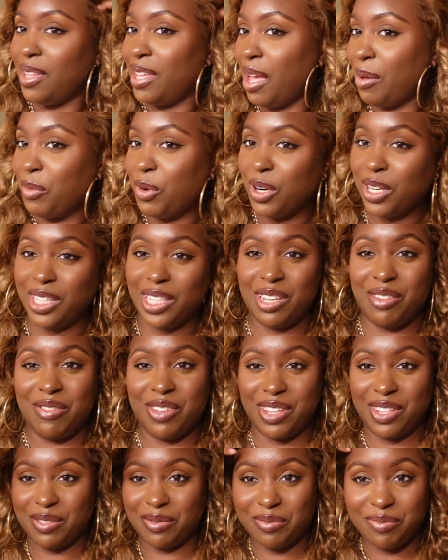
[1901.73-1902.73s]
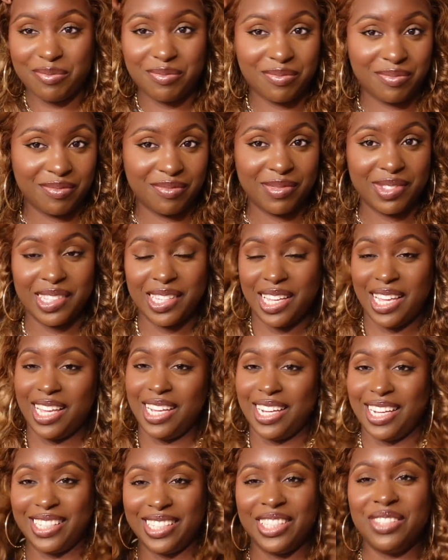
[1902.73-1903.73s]
I'm going to leave it.
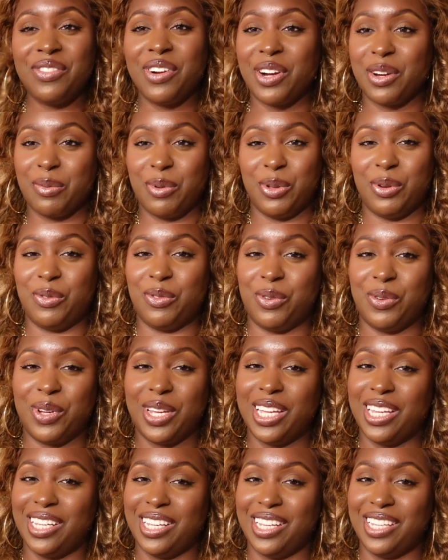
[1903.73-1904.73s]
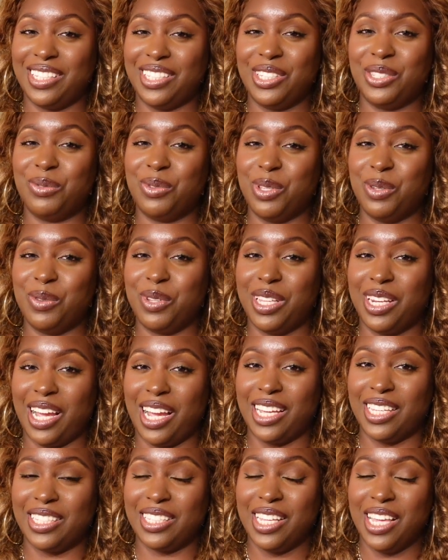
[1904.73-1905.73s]
Because it's very beautiful. It is. It's really, really
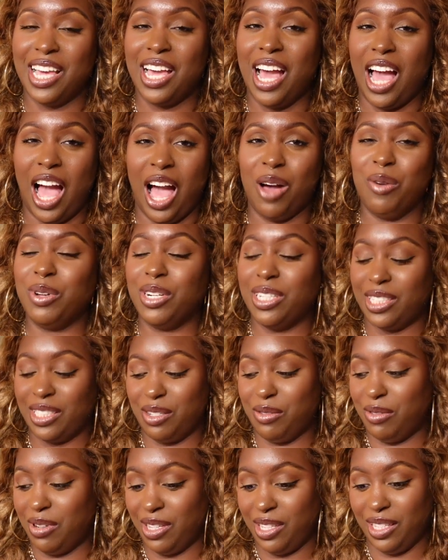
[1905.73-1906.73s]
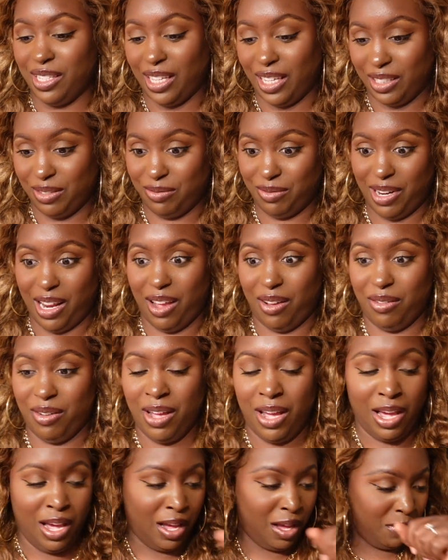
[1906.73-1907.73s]
nice. I want to see what it look like without
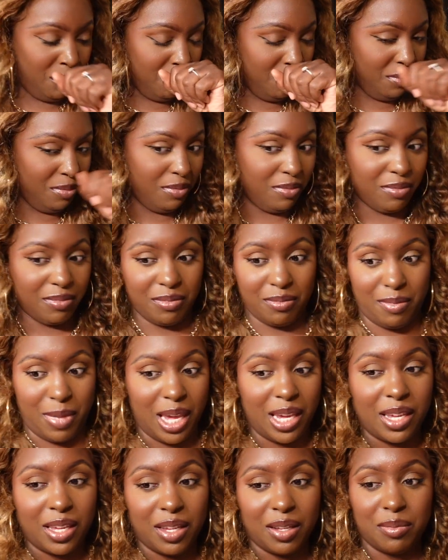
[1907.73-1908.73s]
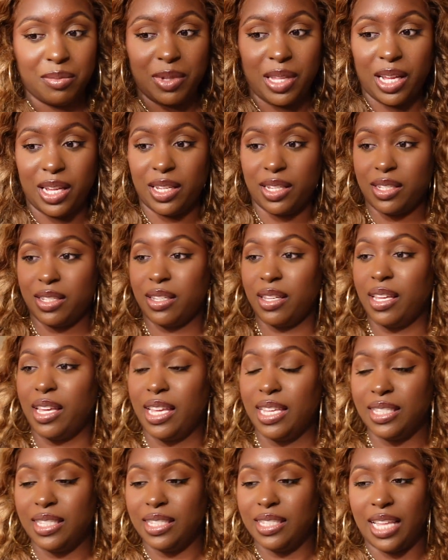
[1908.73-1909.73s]
makeup like
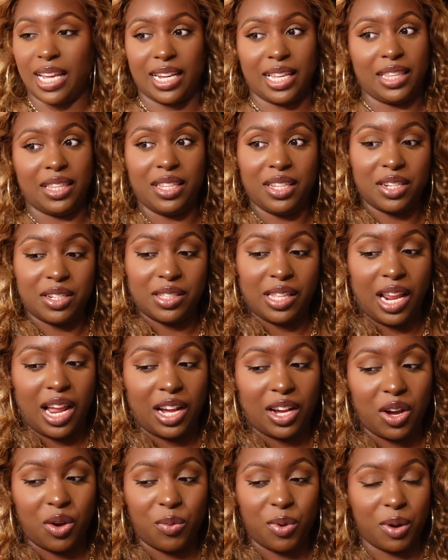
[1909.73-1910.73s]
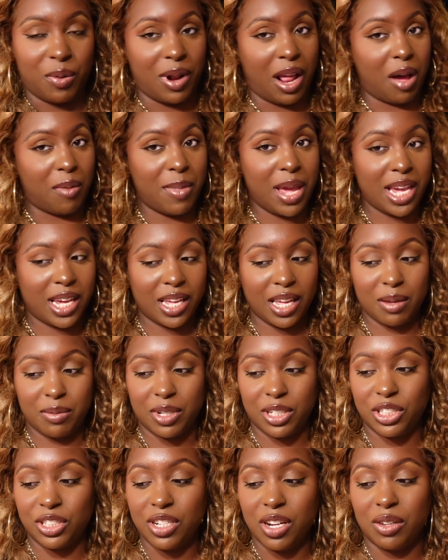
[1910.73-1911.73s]
is this like a look that i can wear without makeup
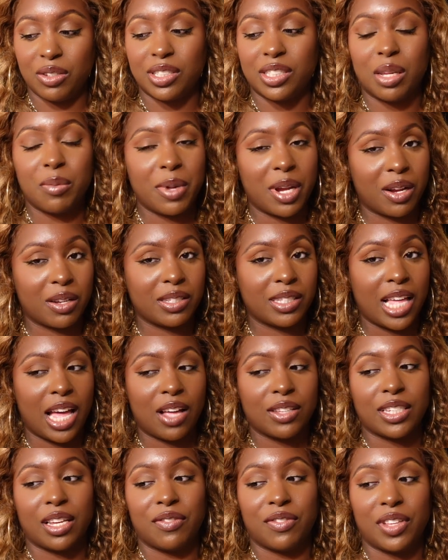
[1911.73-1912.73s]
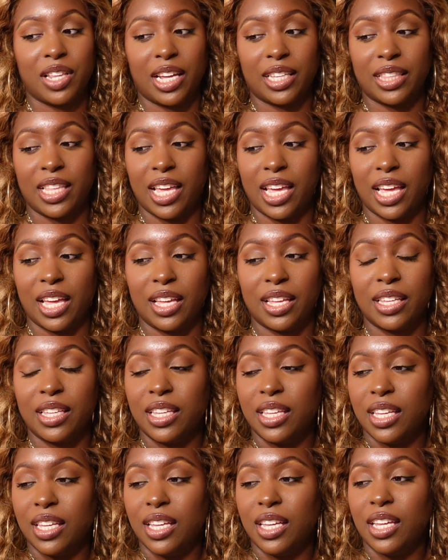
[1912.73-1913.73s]
because you know some hairstyles i feel like
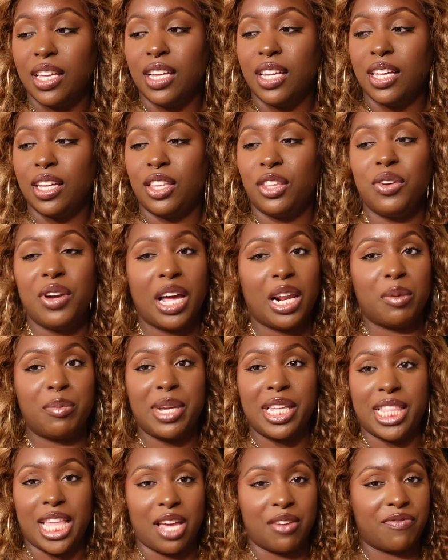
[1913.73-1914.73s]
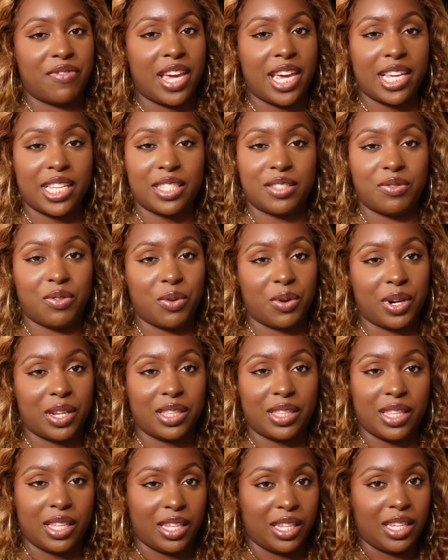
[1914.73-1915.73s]
that you gotta beat that face for
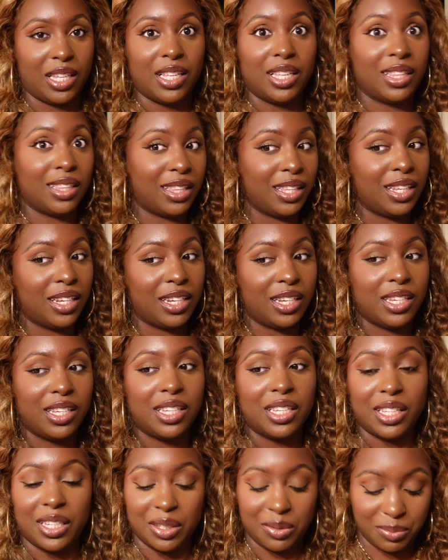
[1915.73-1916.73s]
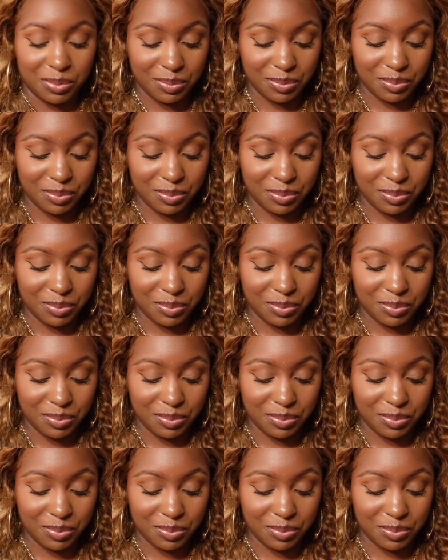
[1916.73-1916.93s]
it to look good